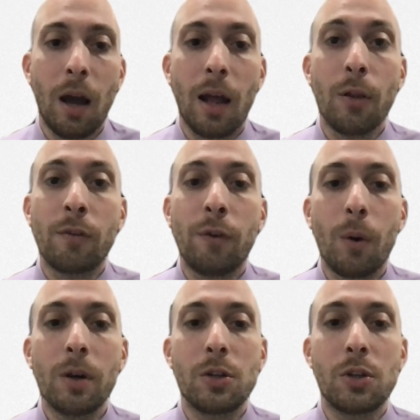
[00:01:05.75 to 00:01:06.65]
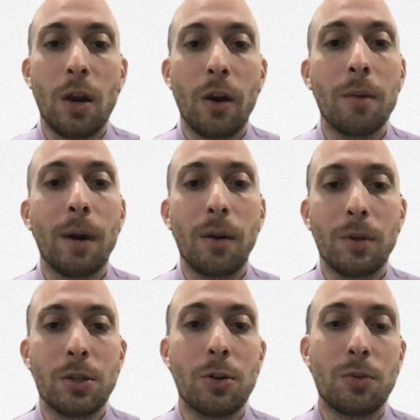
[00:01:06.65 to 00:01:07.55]
I look forward to sharing my
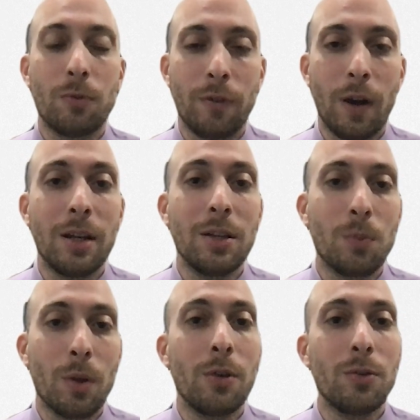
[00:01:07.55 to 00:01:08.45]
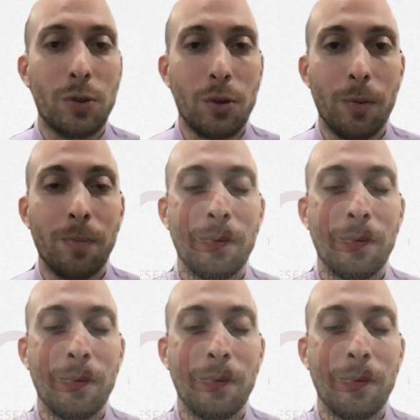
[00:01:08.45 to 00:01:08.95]
research findings with you soon.